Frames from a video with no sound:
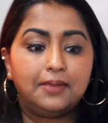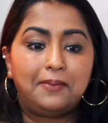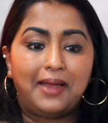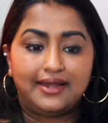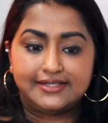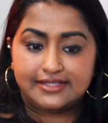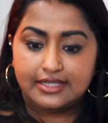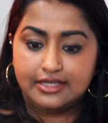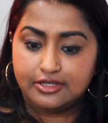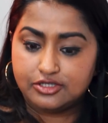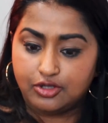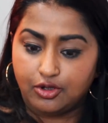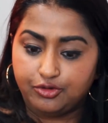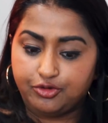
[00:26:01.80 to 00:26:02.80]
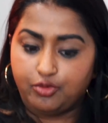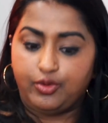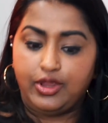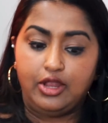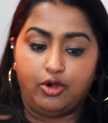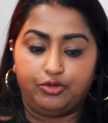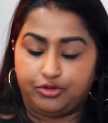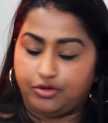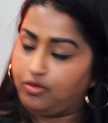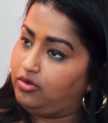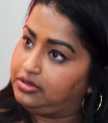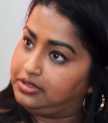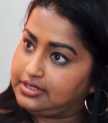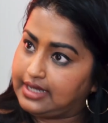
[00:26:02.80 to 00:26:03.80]
the Palestinians go through, we go through
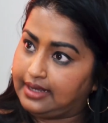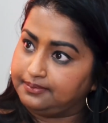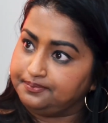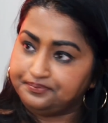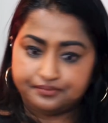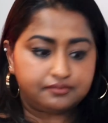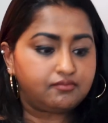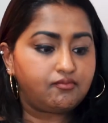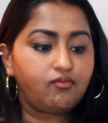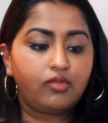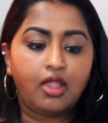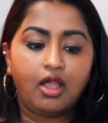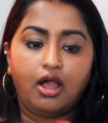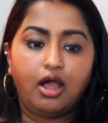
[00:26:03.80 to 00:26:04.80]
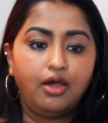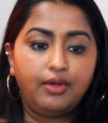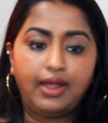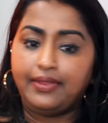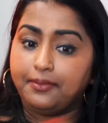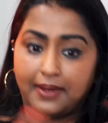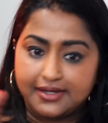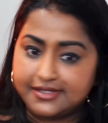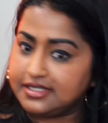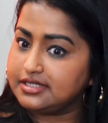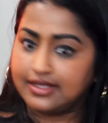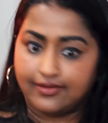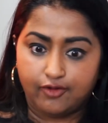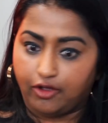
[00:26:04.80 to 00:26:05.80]
all the time. And the
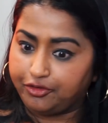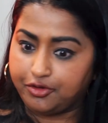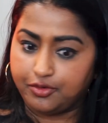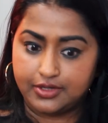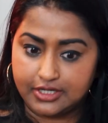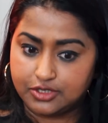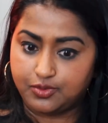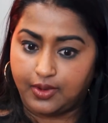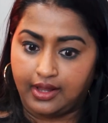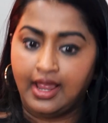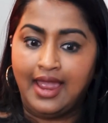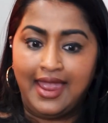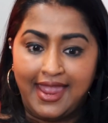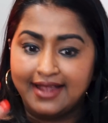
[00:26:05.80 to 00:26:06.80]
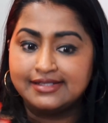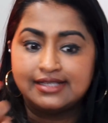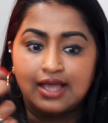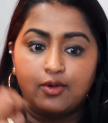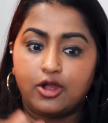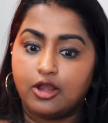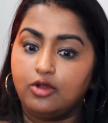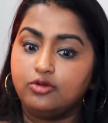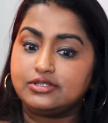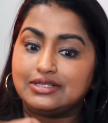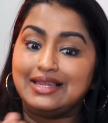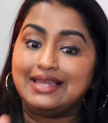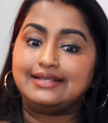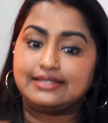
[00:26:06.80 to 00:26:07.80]
Palestinians have gone through it as well. Hence our close
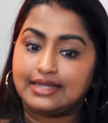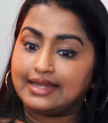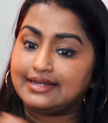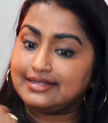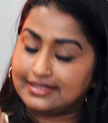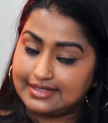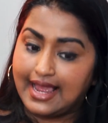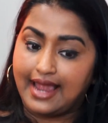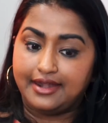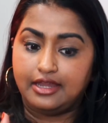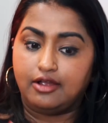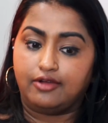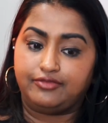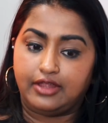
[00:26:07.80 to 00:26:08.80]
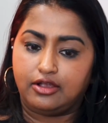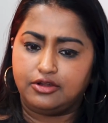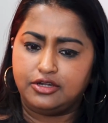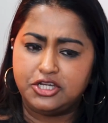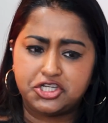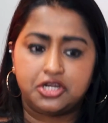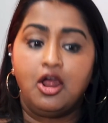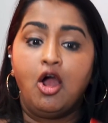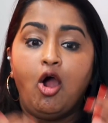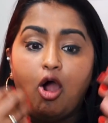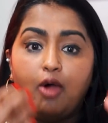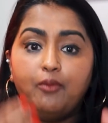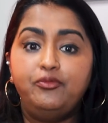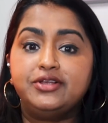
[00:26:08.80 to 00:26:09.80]
links and understanding of their condition.
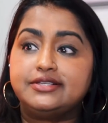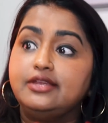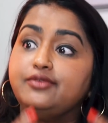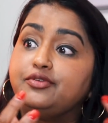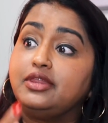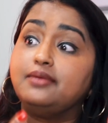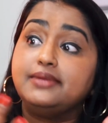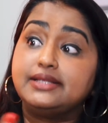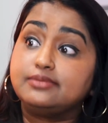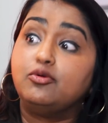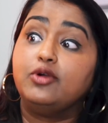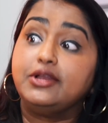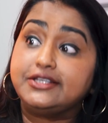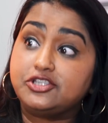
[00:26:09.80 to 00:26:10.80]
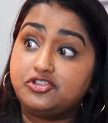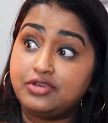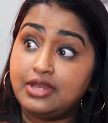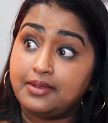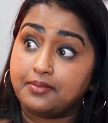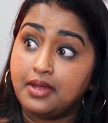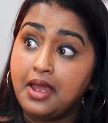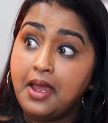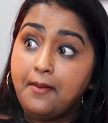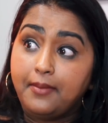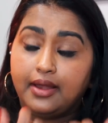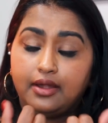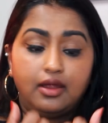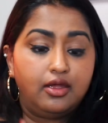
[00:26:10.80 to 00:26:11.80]
Obviously for them it's more extreme.
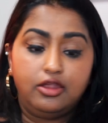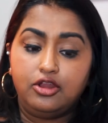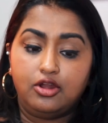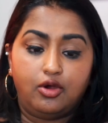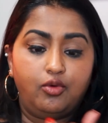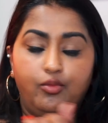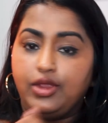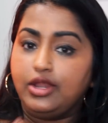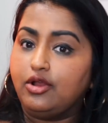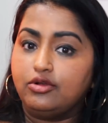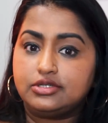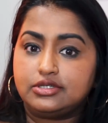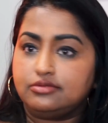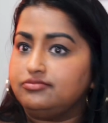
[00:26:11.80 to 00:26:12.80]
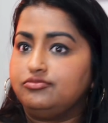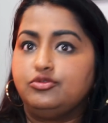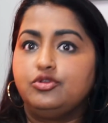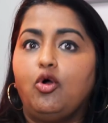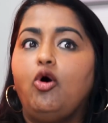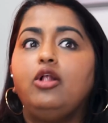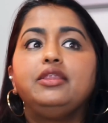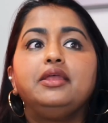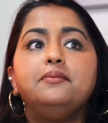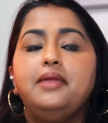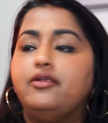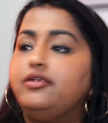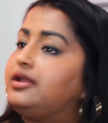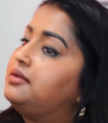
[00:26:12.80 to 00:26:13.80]
But, you know, we don't, with all the
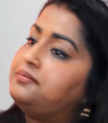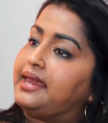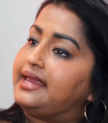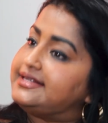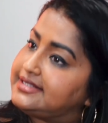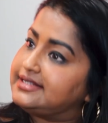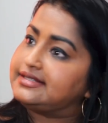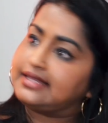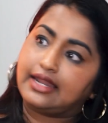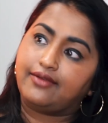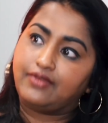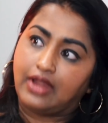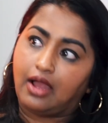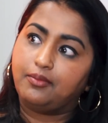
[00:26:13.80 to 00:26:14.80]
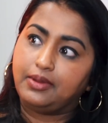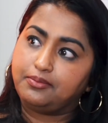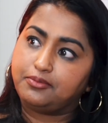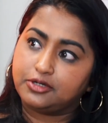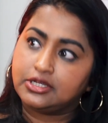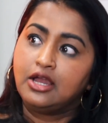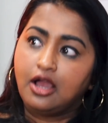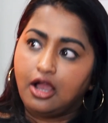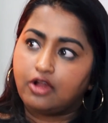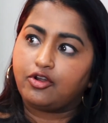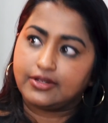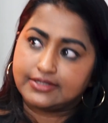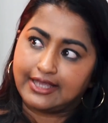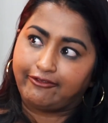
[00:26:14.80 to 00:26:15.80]
American bases that have now been put
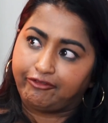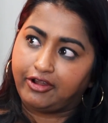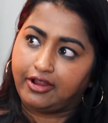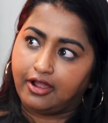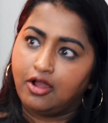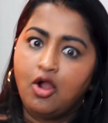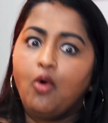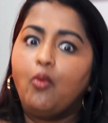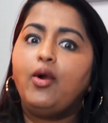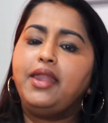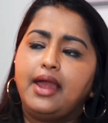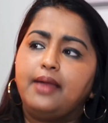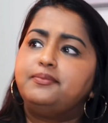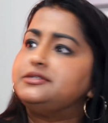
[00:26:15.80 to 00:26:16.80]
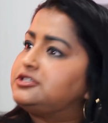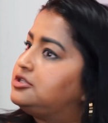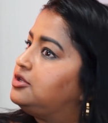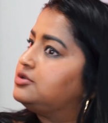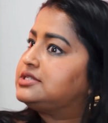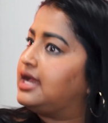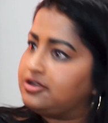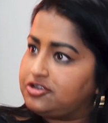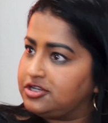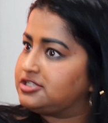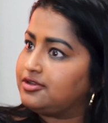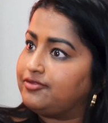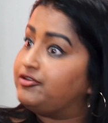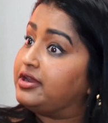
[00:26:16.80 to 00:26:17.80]
across Africa, what happens to those
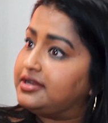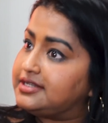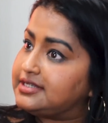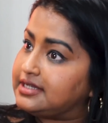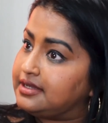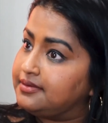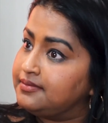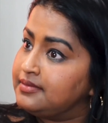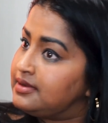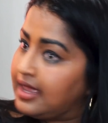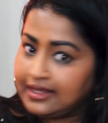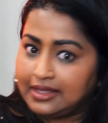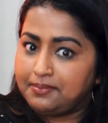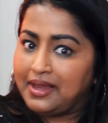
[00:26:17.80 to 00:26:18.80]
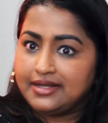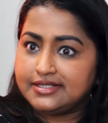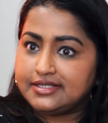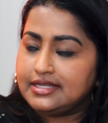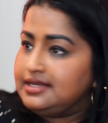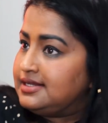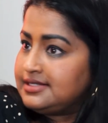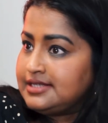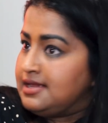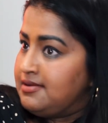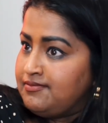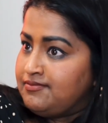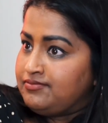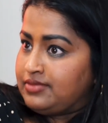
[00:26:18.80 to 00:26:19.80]
countries' sovereignty? Like the Palestinians,
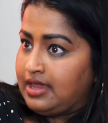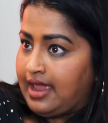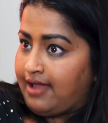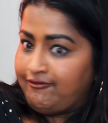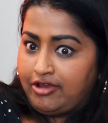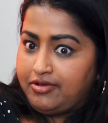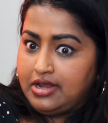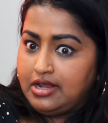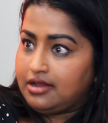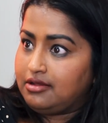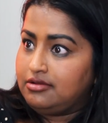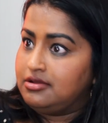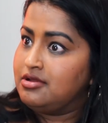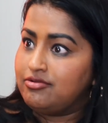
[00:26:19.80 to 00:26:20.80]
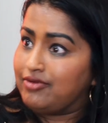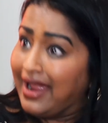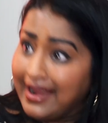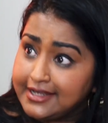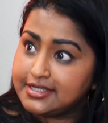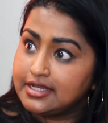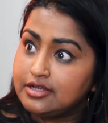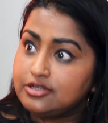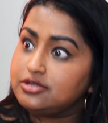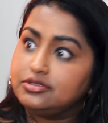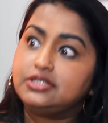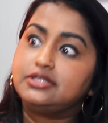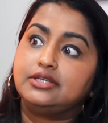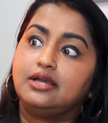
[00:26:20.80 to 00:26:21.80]
they have very little right to
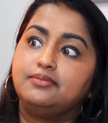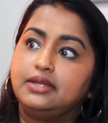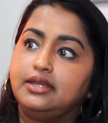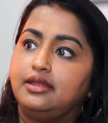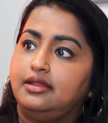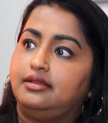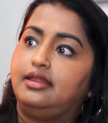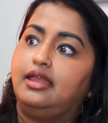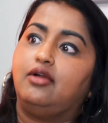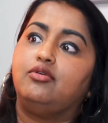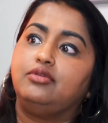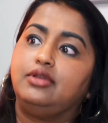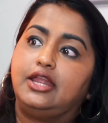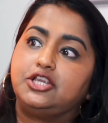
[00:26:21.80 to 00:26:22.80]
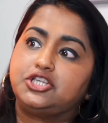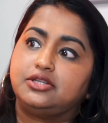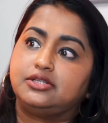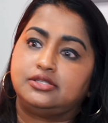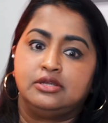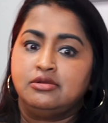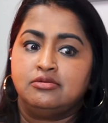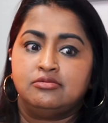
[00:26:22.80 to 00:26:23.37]
determine their own nation's